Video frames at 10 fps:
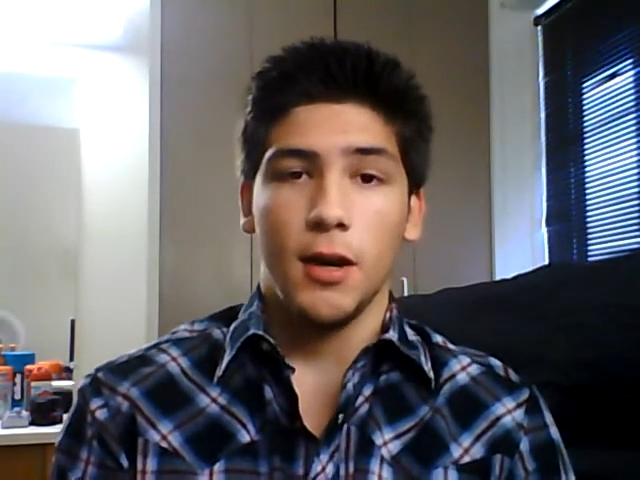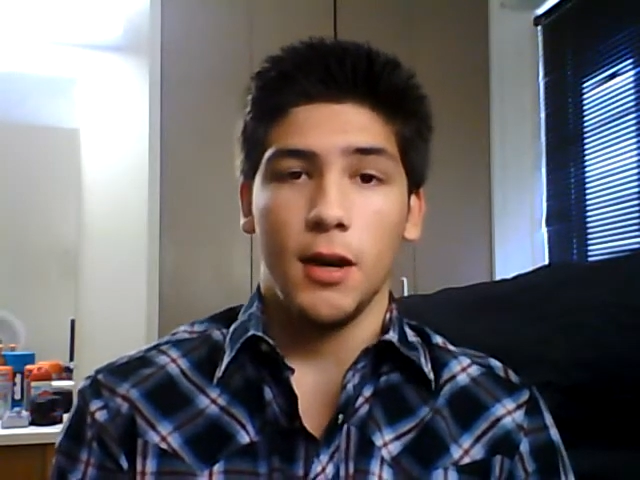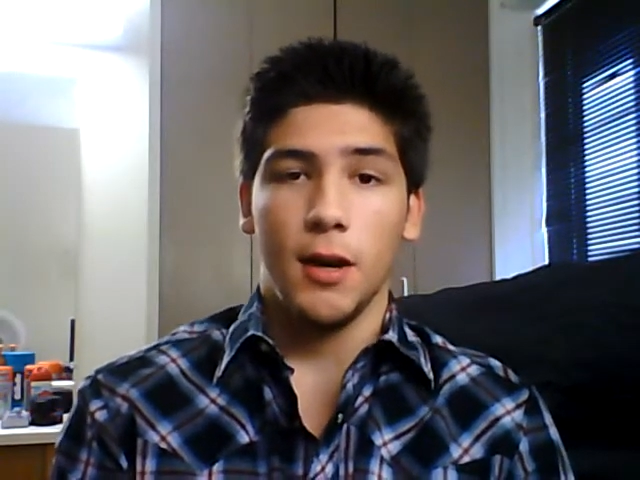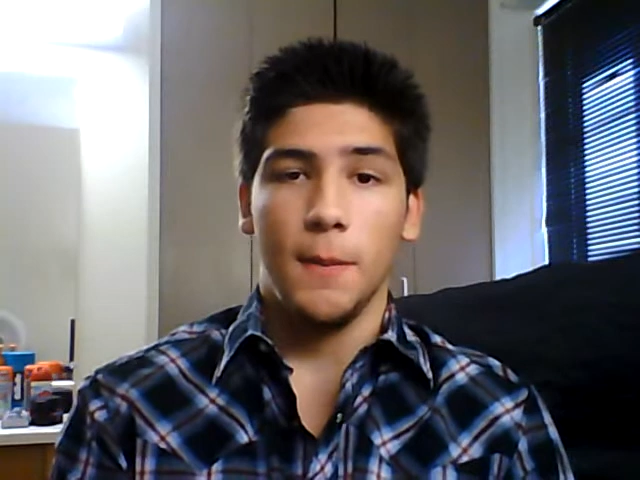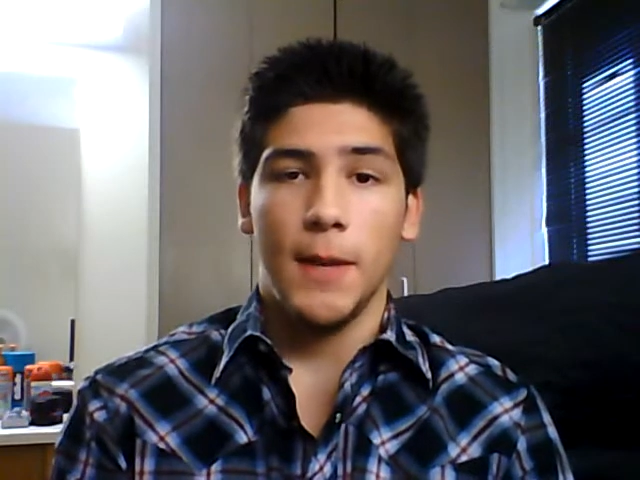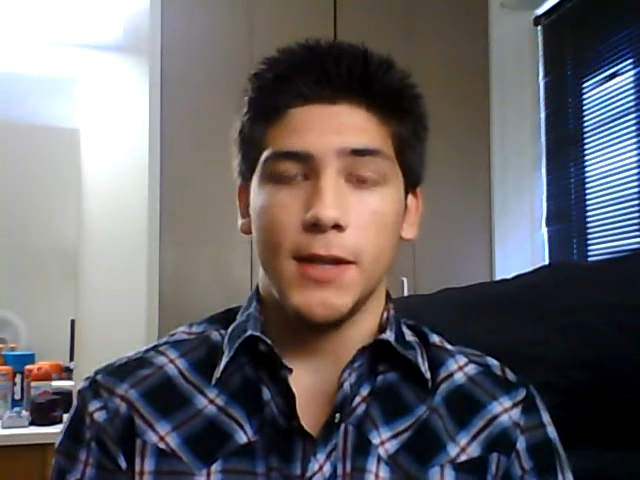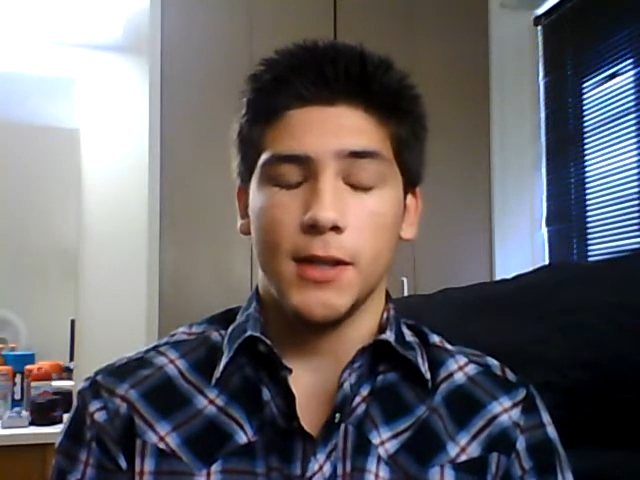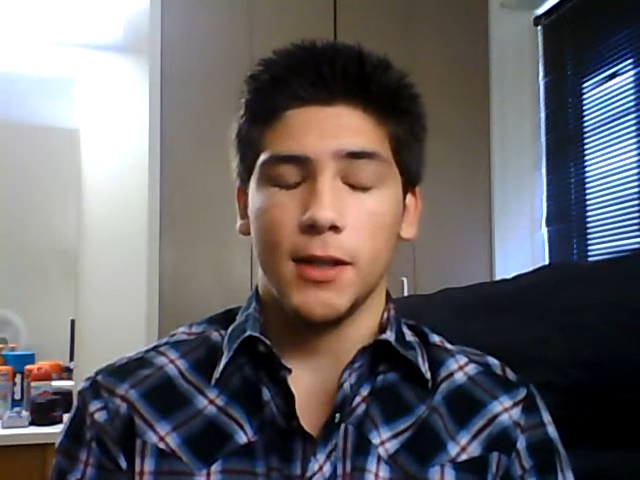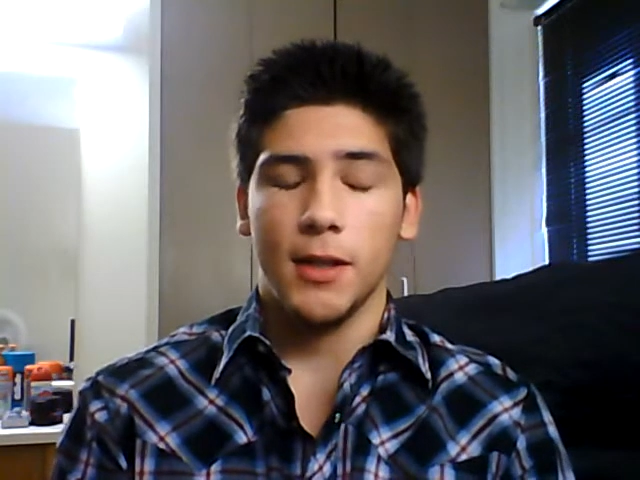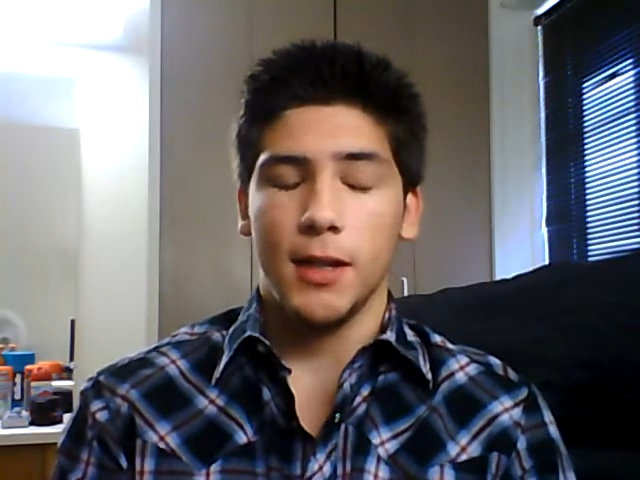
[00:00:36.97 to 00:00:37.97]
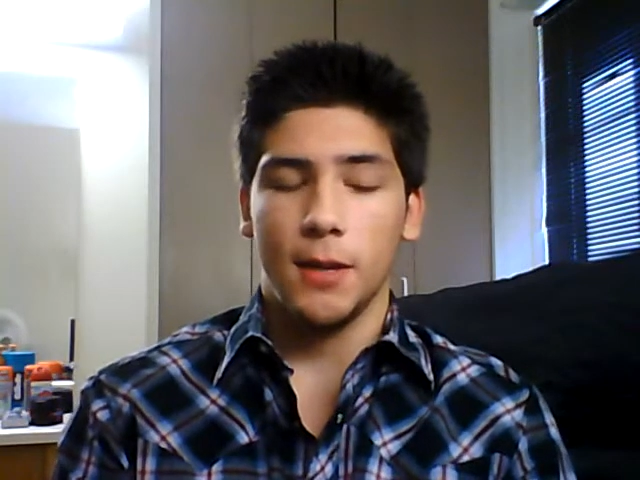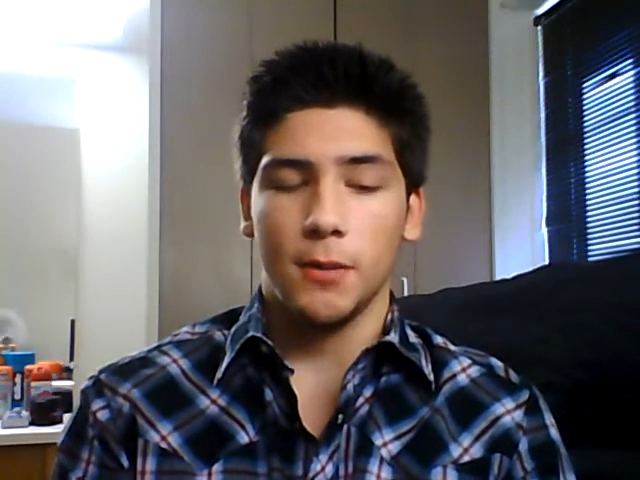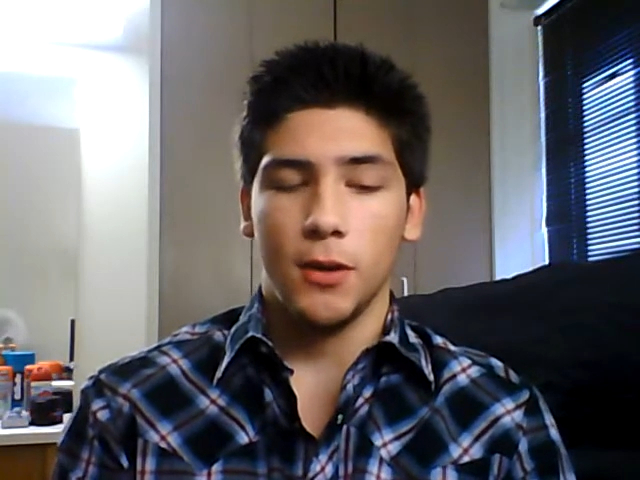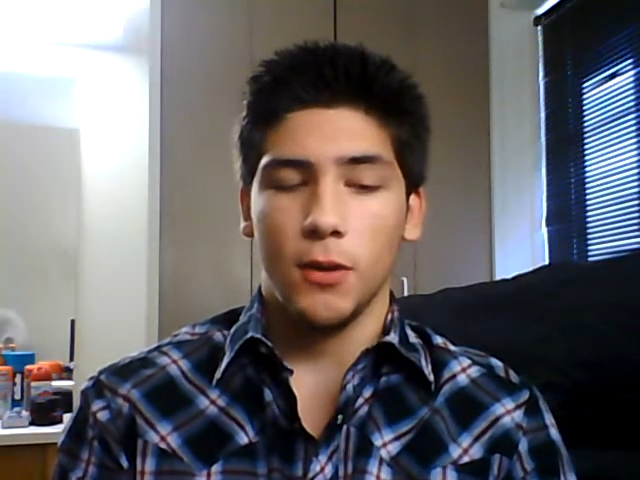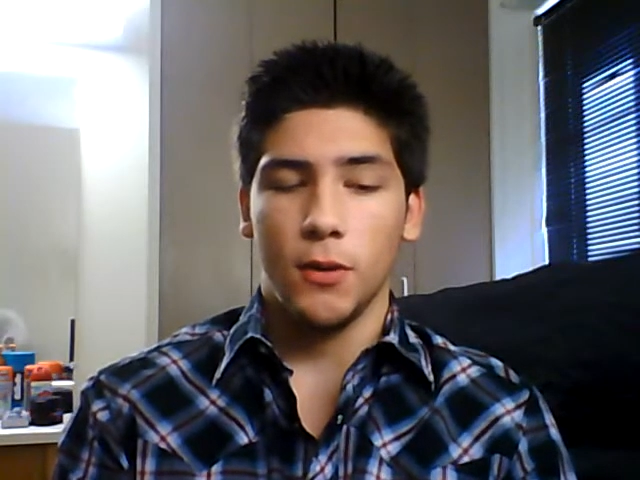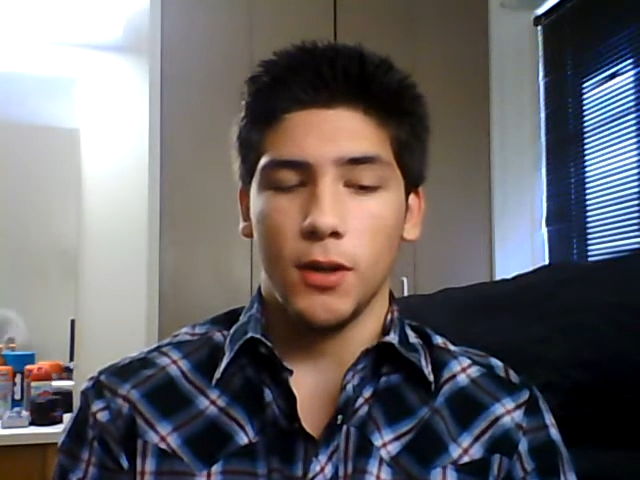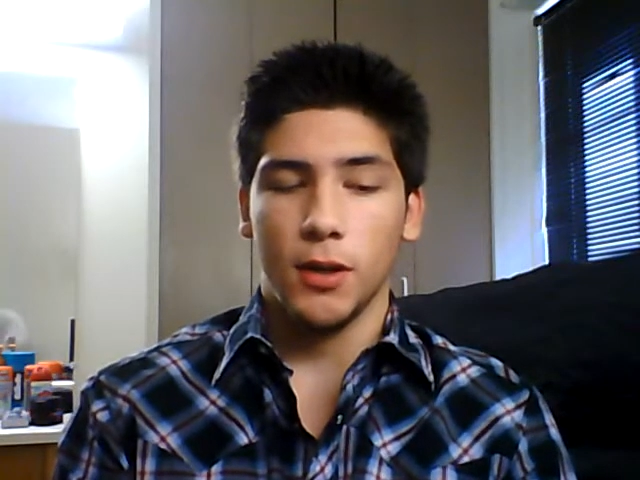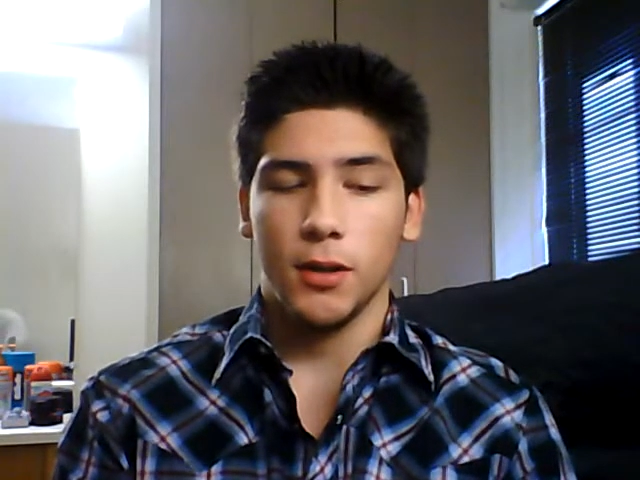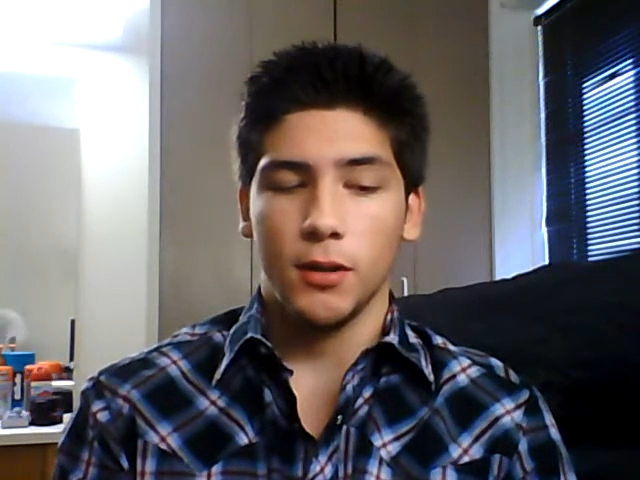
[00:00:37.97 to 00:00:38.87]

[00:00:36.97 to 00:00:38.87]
Uh, basically, I'm going